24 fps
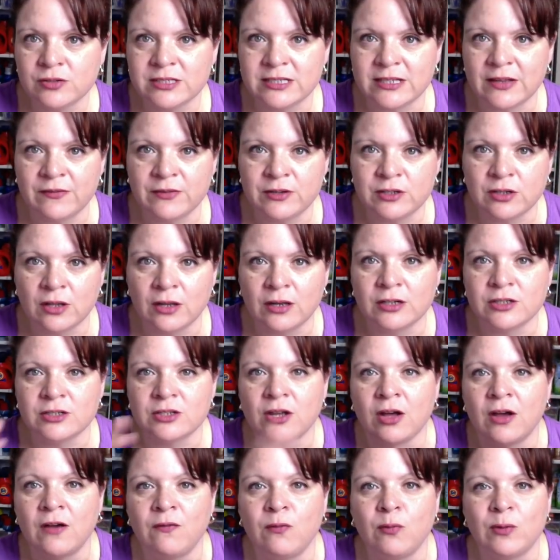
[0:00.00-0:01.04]
$7
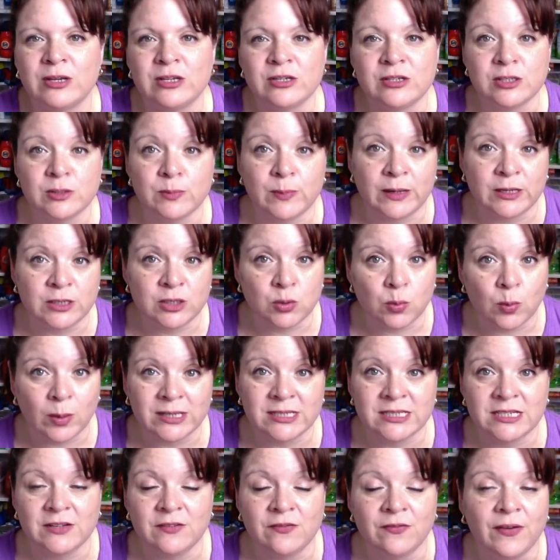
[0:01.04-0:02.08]
off when you spend
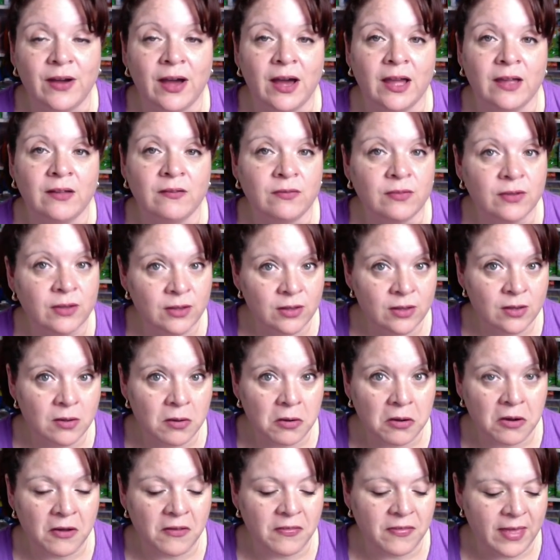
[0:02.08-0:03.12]
25
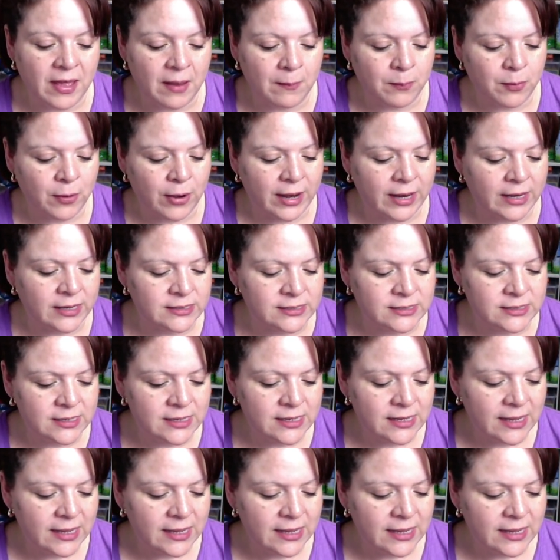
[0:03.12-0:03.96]
on that brand.